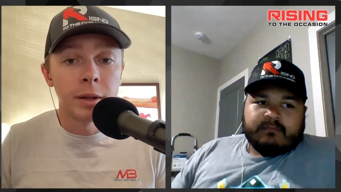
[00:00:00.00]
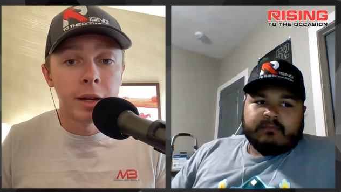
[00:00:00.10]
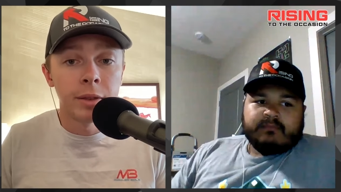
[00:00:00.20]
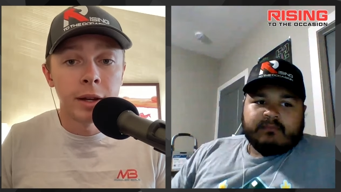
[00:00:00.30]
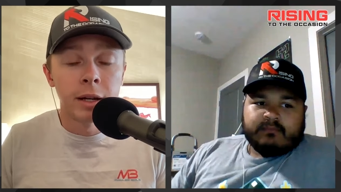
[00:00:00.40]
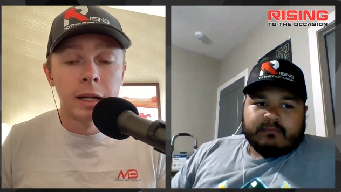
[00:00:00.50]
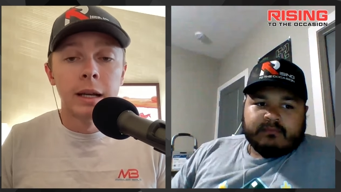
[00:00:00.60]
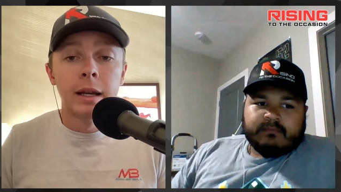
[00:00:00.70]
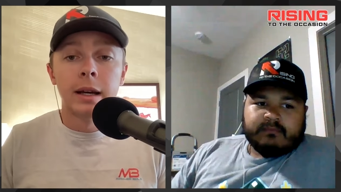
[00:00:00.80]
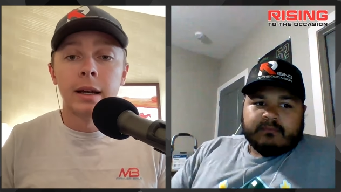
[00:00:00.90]
Speaker 1: down there.
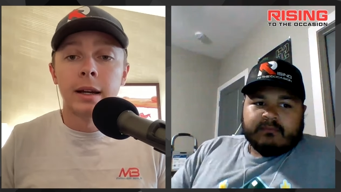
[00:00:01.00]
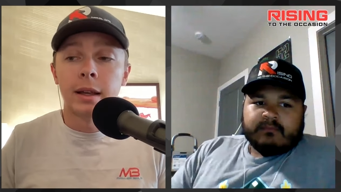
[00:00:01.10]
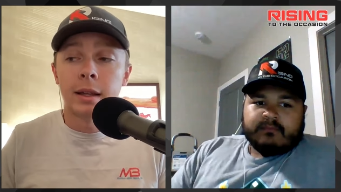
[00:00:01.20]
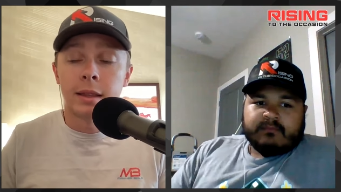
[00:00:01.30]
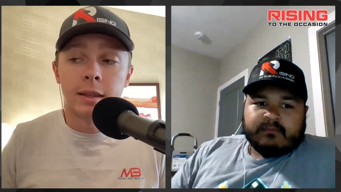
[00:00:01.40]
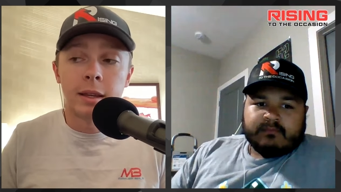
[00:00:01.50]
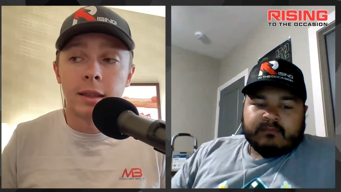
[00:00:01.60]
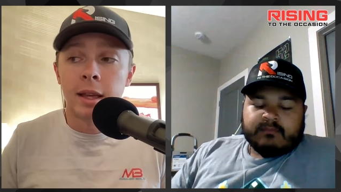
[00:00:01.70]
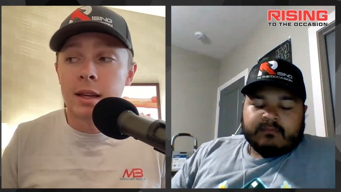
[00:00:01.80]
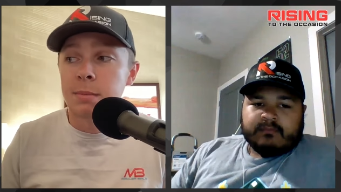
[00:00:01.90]
And I, I think they,
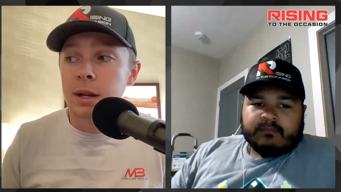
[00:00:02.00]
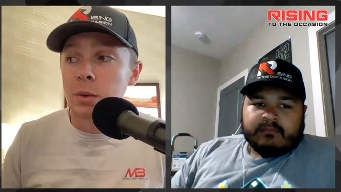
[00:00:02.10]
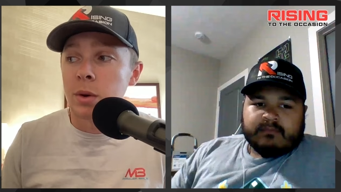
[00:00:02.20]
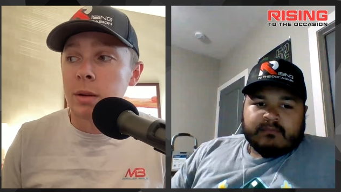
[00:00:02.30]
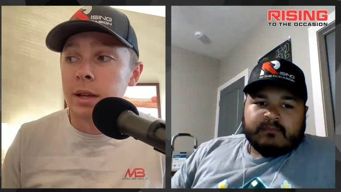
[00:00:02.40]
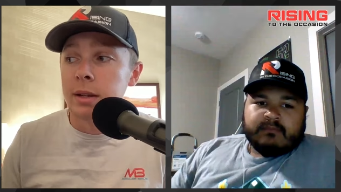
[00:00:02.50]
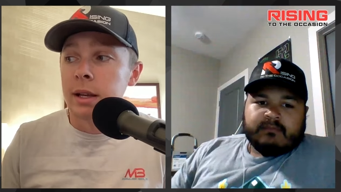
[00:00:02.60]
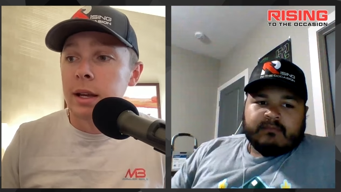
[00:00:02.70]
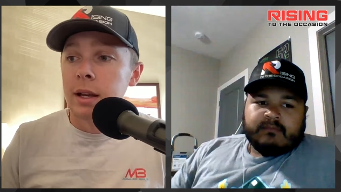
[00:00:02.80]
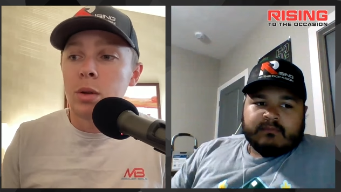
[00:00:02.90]
they expect quite a bit.
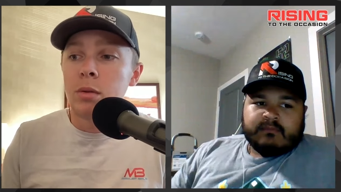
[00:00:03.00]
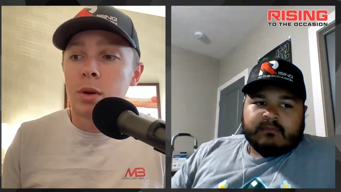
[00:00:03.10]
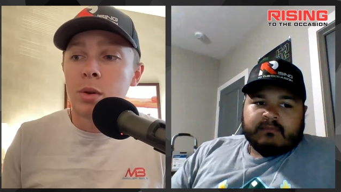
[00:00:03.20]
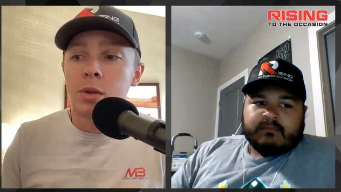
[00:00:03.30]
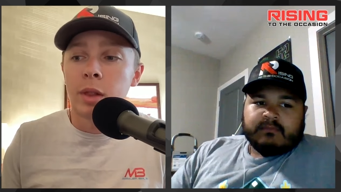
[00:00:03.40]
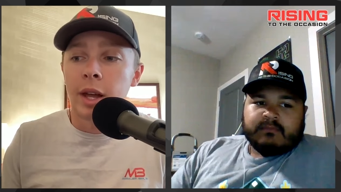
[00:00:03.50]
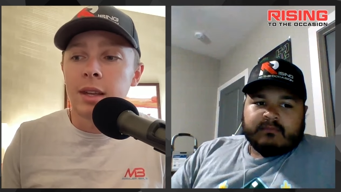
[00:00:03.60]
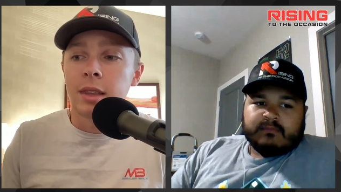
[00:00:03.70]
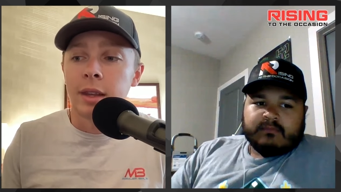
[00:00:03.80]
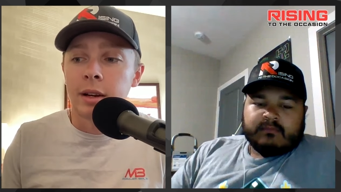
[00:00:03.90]
Who you, who you like
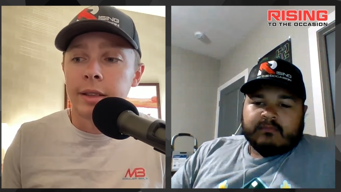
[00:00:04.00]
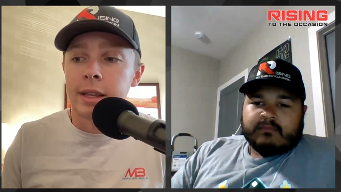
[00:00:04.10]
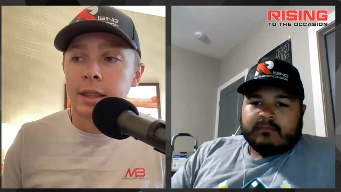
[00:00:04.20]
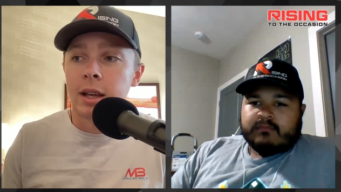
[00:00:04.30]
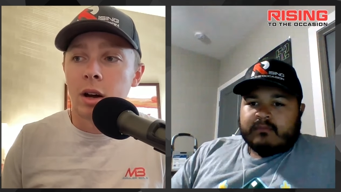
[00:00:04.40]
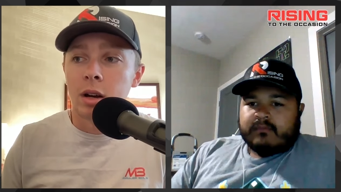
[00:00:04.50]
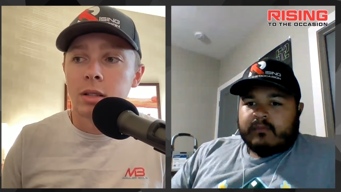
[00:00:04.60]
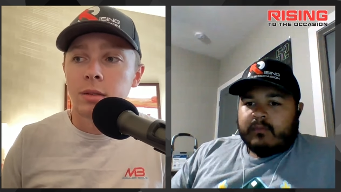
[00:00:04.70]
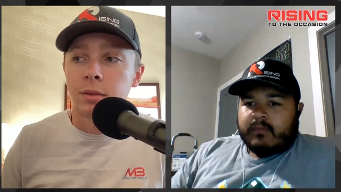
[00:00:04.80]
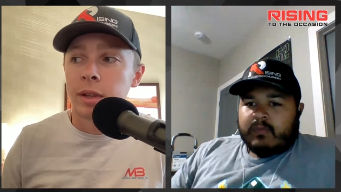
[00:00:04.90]
in there and the, in the odds
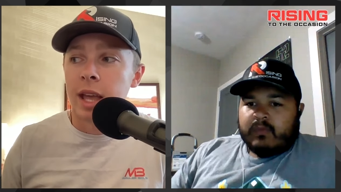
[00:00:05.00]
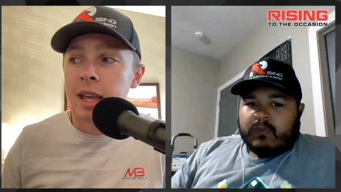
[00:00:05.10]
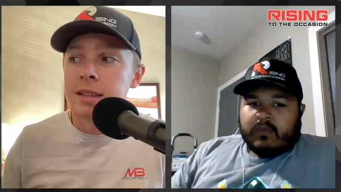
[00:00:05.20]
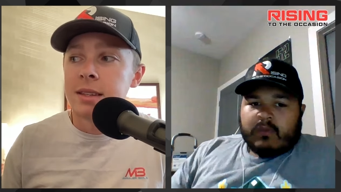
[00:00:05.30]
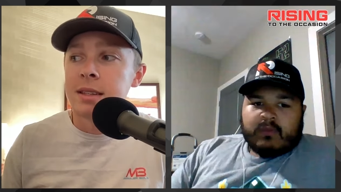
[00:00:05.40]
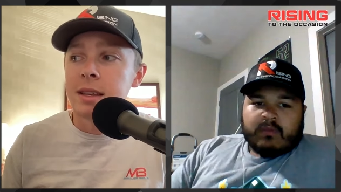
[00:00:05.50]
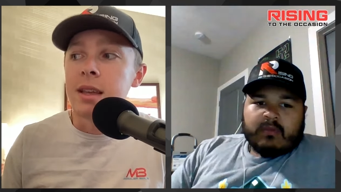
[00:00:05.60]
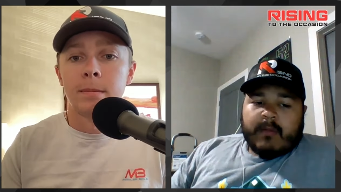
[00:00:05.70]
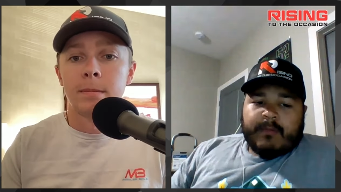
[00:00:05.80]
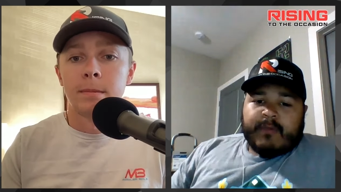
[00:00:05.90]
for the ACC?
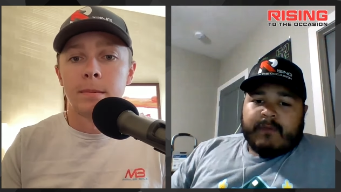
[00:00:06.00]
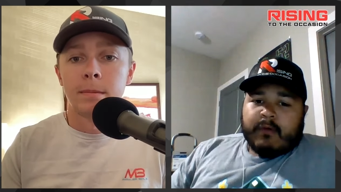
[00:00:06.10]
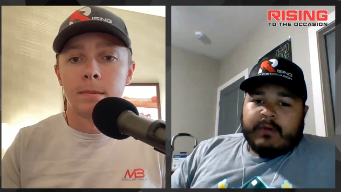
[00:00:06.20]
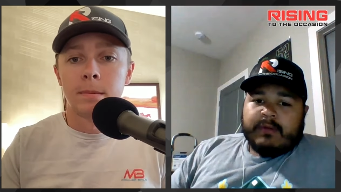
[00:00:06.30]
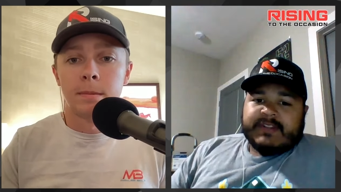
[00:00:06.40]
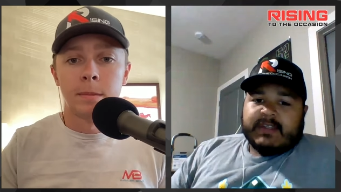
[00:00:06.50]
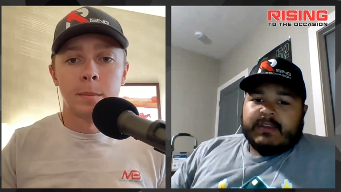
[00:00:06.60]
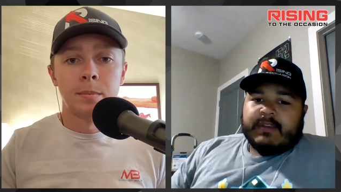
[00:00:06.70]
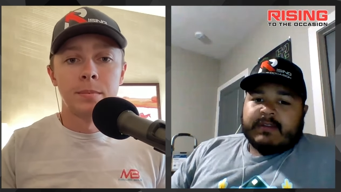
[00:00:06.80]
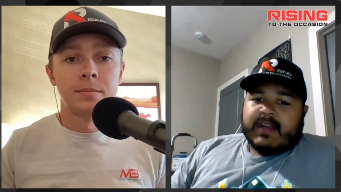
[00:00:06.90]
Speaker 2: Before you said the
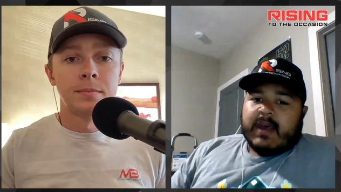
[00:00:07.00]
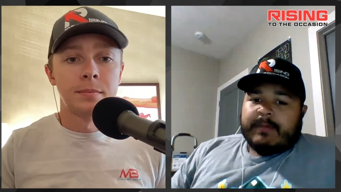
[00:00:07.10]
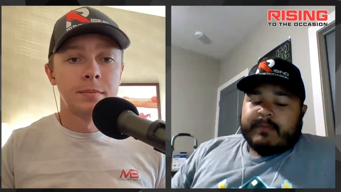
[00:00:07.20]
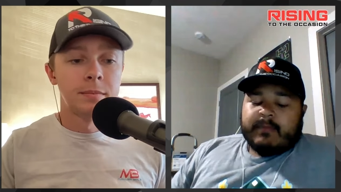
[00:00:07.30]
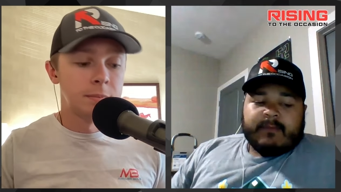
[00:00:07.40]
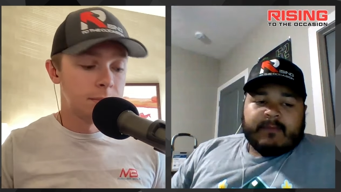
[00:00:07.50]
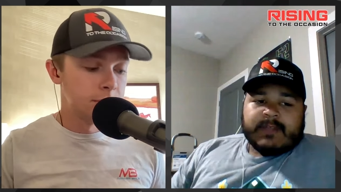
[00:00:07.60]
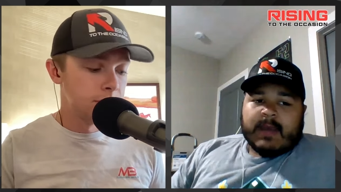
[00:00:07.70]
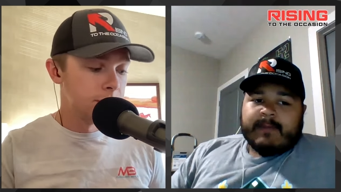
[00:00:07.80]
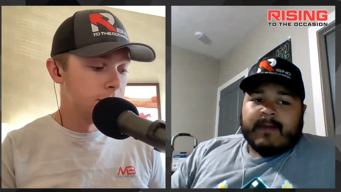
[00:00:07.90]
top top
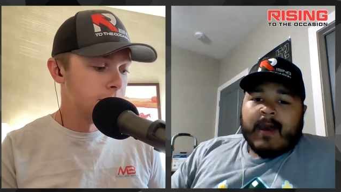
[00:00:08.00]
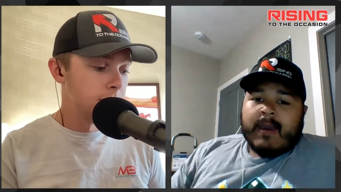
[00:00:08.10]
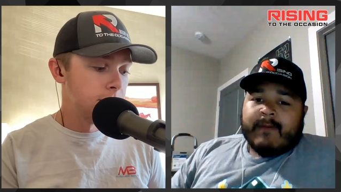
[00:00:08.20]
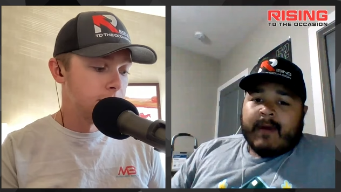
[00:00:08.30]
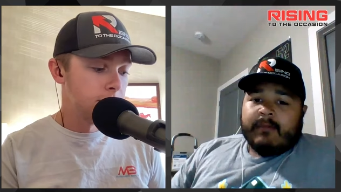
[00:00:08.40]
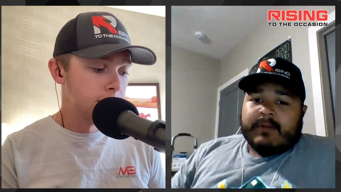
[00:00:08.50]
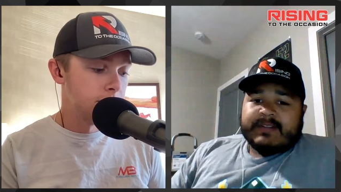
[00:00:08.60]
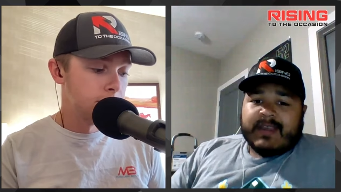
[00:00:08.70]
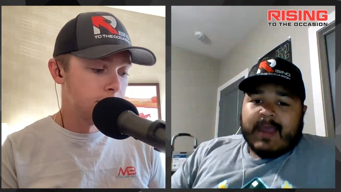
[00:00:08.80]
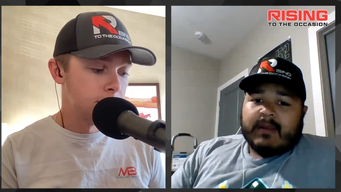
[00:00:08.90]
five, I was
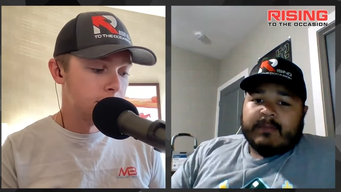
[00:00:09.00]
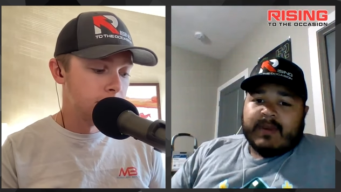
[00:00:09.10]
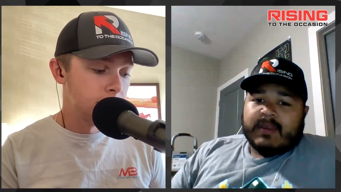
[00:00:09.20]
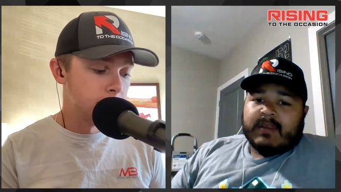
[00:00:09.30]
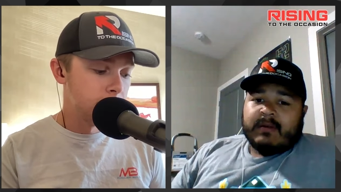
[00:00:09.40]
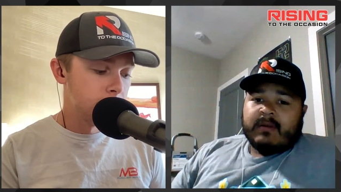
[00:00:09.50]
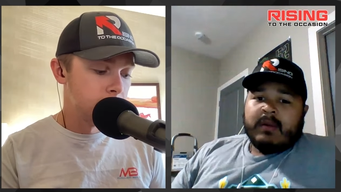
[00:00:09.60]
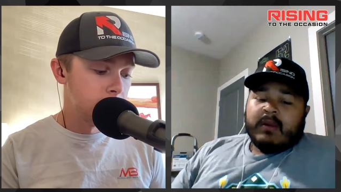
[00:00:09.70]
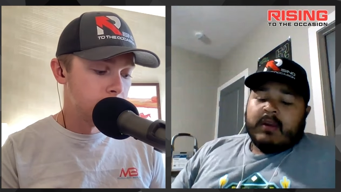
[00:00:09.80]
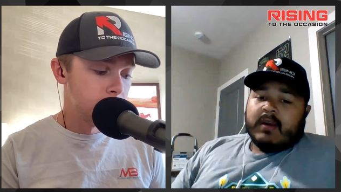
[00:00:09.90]
kind of picking
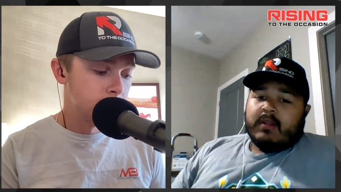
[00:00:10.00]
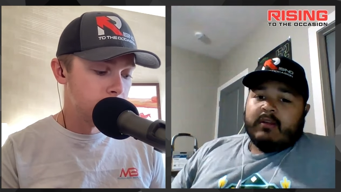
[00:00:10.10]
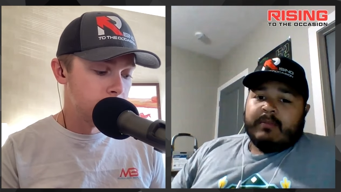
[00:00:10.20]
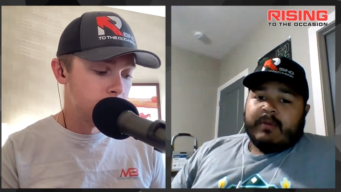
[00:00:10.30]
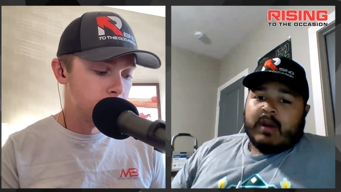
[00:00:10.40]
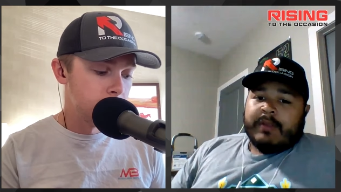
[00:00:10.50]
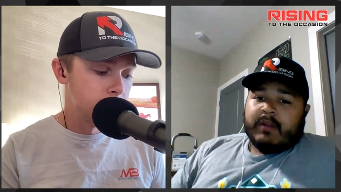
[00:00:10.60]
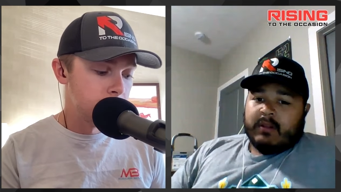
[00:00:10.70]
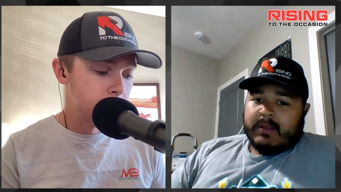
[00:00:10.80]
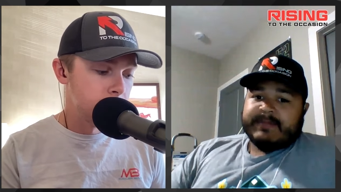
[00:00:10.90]
a little bit on the
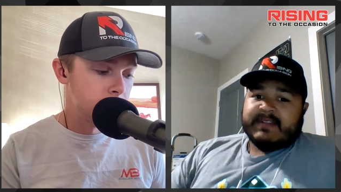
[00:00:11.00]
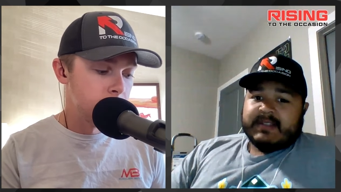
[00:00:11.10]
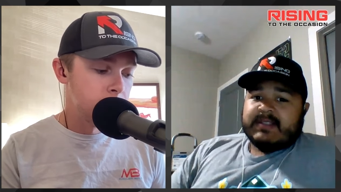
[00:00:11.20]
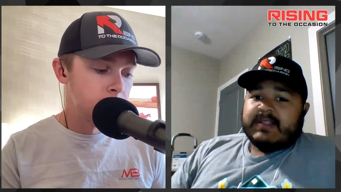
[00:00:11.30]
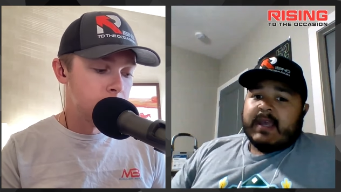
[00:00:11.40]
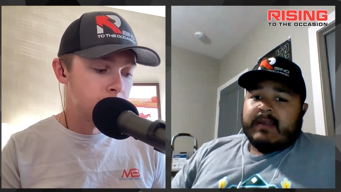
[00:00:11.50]
Clemson side